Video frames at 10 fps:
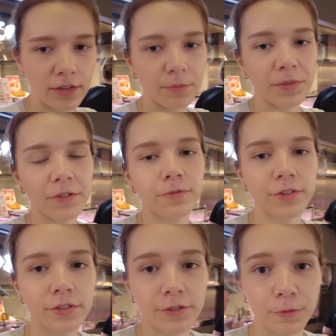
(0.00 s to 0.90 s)
The beef
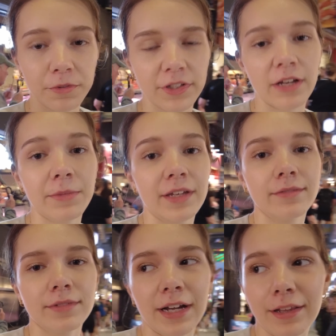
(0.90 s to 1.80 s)
was super yummy.
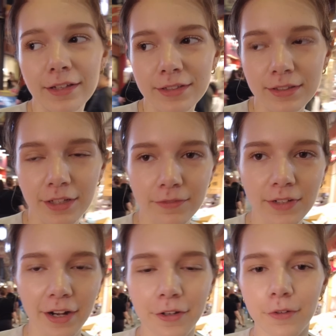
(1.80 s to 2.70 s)
I like that they've
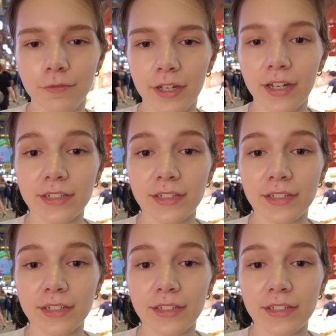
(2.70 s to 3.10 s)
kind of like